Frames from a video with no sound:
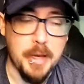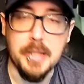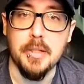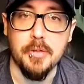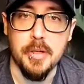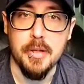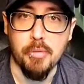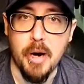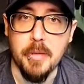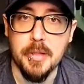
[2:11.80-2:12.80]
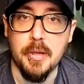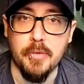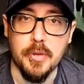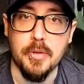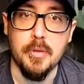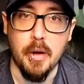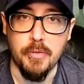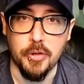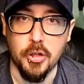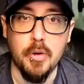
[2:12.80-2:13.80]
Basically, the premise of
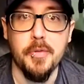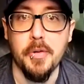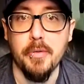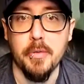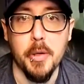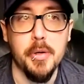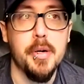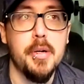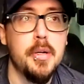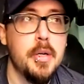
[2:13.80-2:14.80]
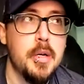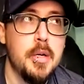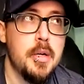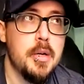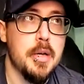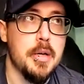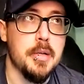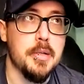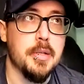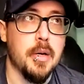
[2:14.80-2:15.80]
the show, if you're not familiar,
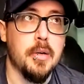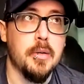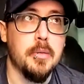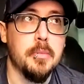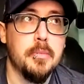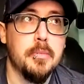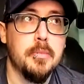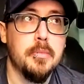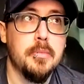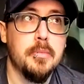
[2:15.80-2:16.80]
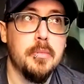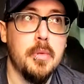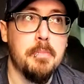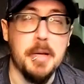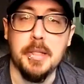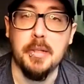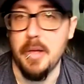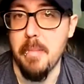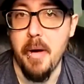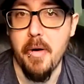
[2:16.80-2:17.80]
is
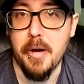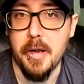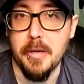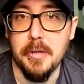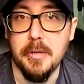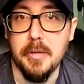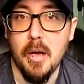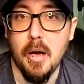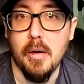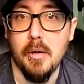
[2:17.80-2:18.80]
basically American